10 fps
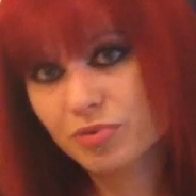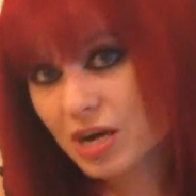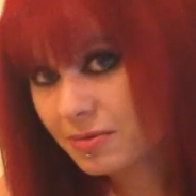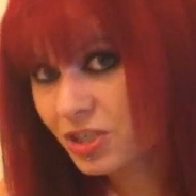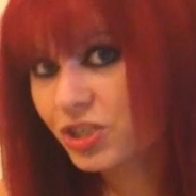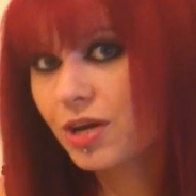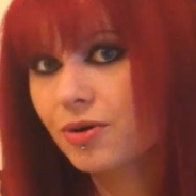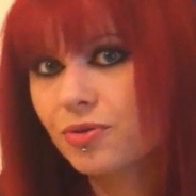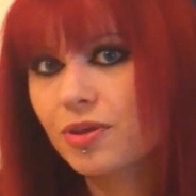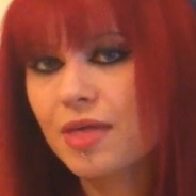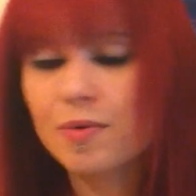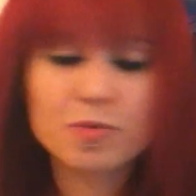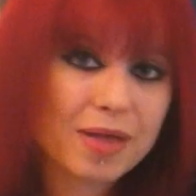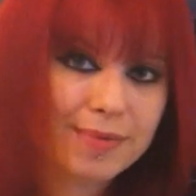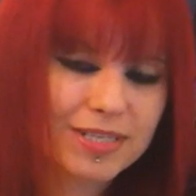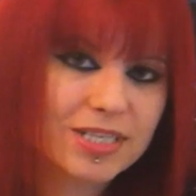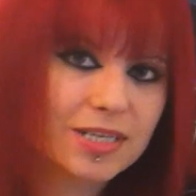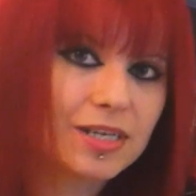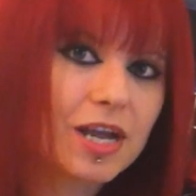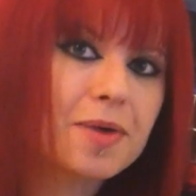perhaps to show that they would be able
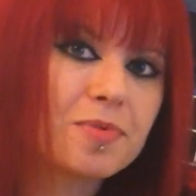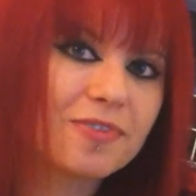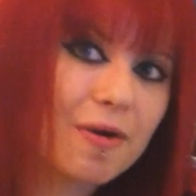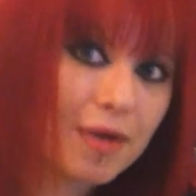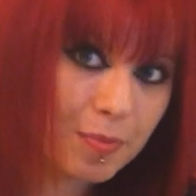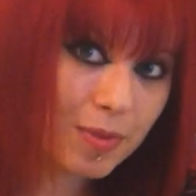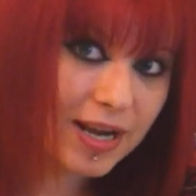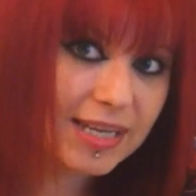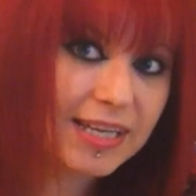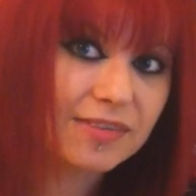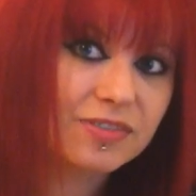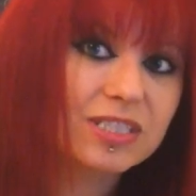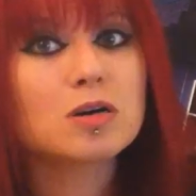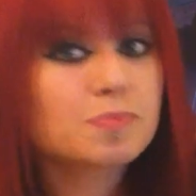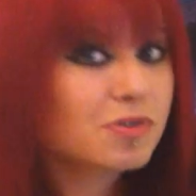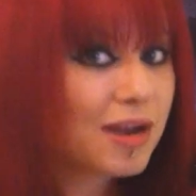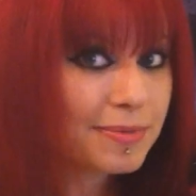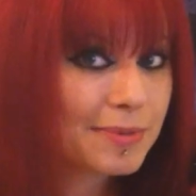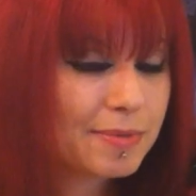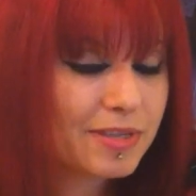to cope without him when he leaves. Or
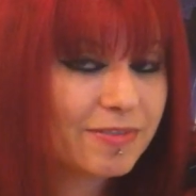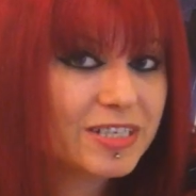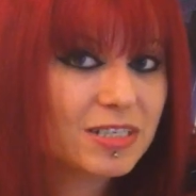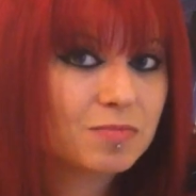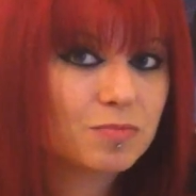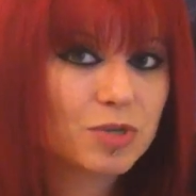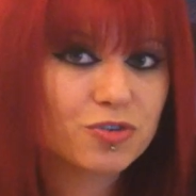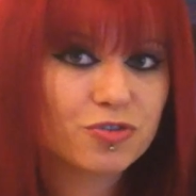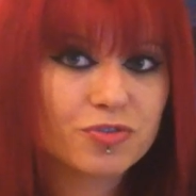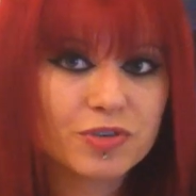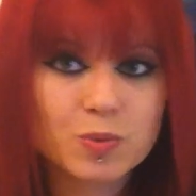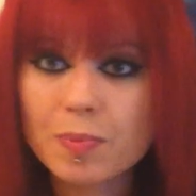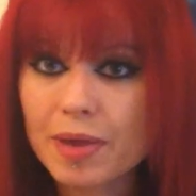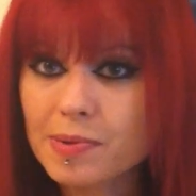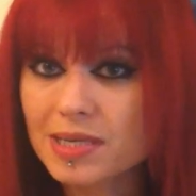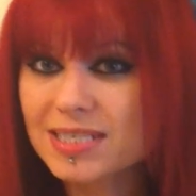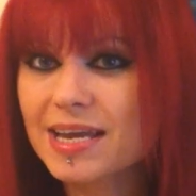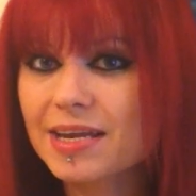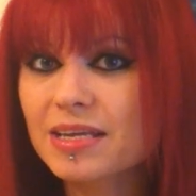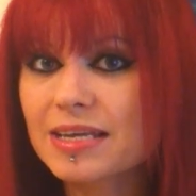perhaps maybe there is some truth to what people are
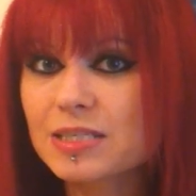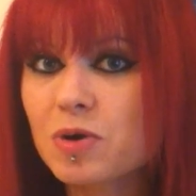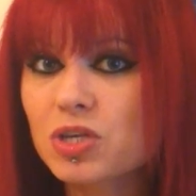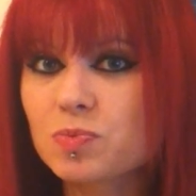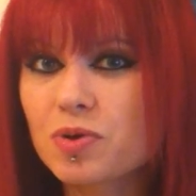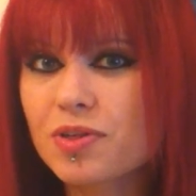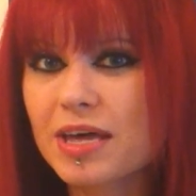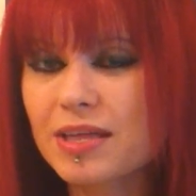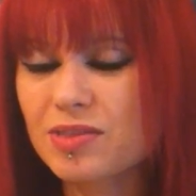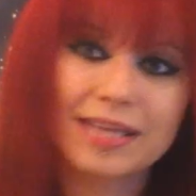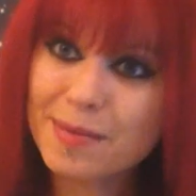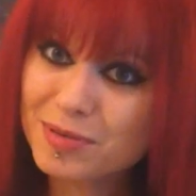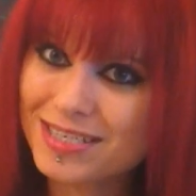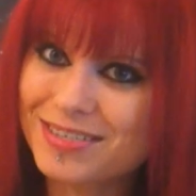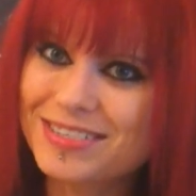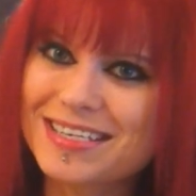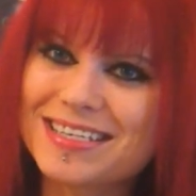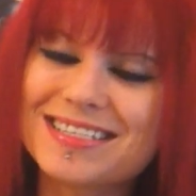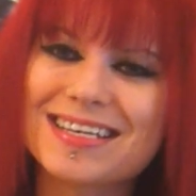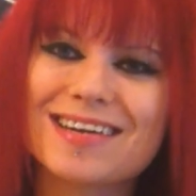saying, that it's possible that the episodes in
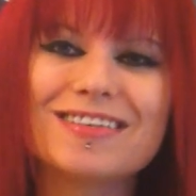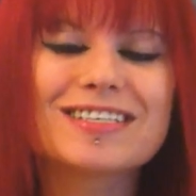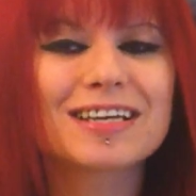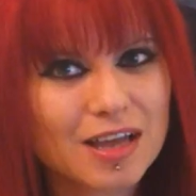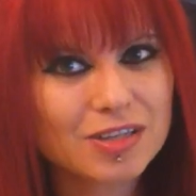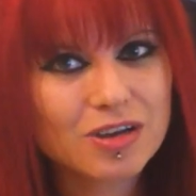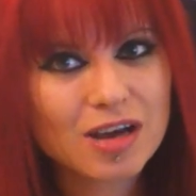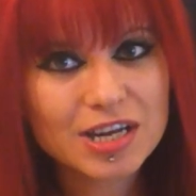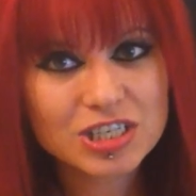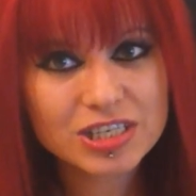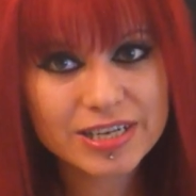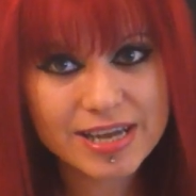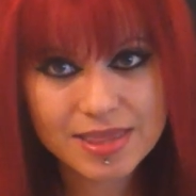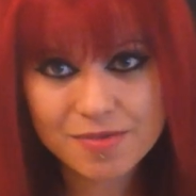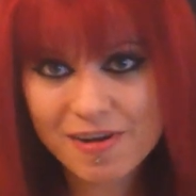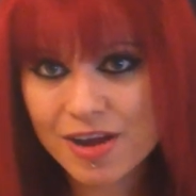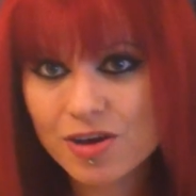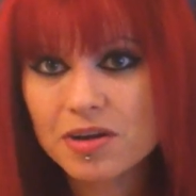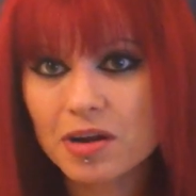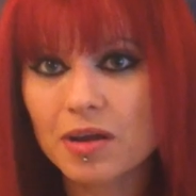this series are not actually in the right
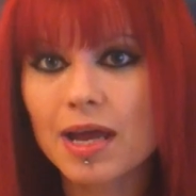order,